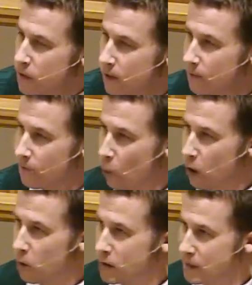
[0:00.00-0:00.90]
The
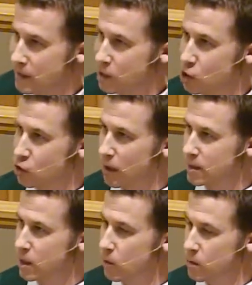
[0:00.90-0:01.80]
fort was
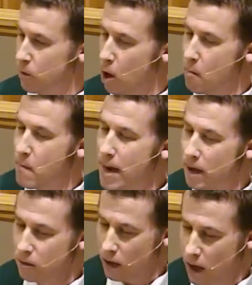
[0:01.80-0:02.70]
constructed with
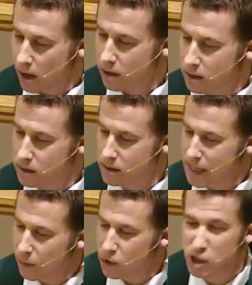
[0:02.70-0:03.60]
palmetto logs.
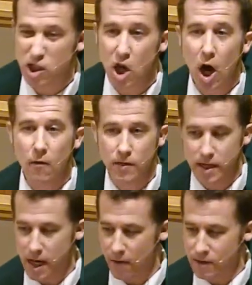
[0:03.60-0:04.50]
They were soft
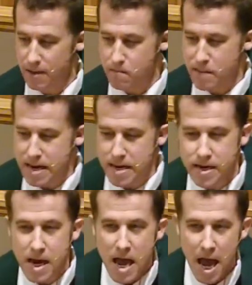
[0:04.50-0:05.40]
enough to
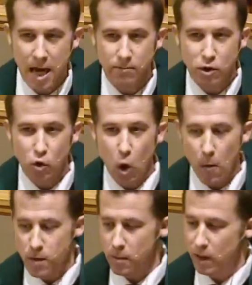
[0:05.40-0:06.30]
bend and
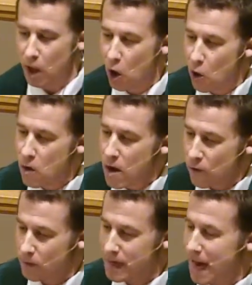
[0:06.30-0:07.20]
absorb the blow
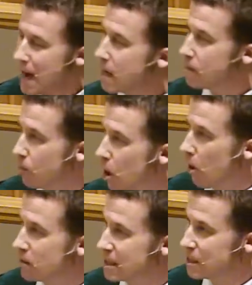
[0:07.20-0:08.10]
from
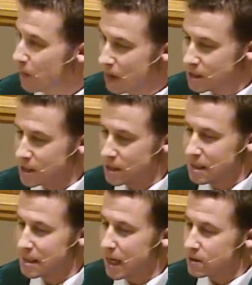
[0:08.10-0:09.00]
cannonballs
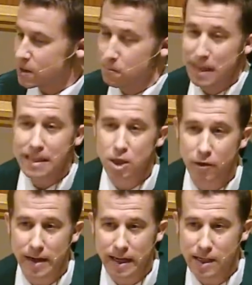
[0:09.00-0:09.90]
instead of
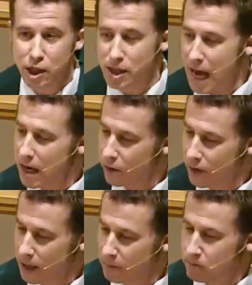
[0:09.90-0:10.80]
splintering and
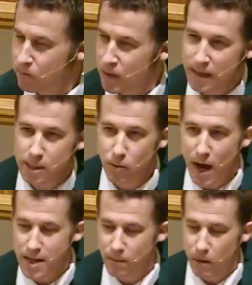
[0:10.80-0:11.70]
shattering. It's
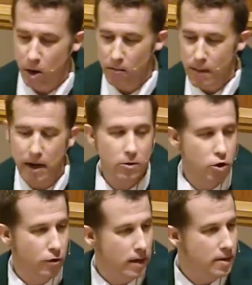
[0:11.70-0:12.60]
why the palmetto
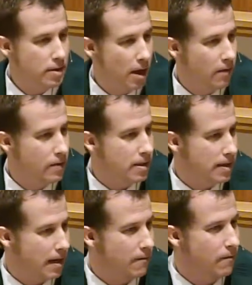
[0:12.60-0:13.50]
tree is on the
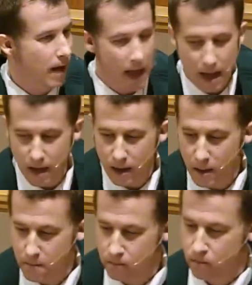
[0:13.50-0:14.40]
state flag.
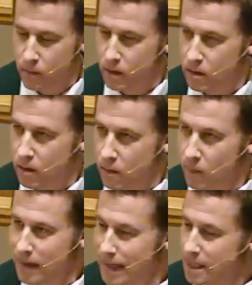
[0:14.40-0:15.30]

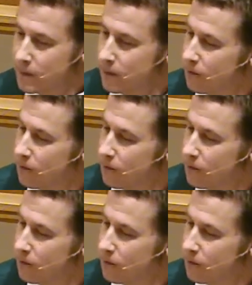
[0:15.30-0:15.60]
We need to be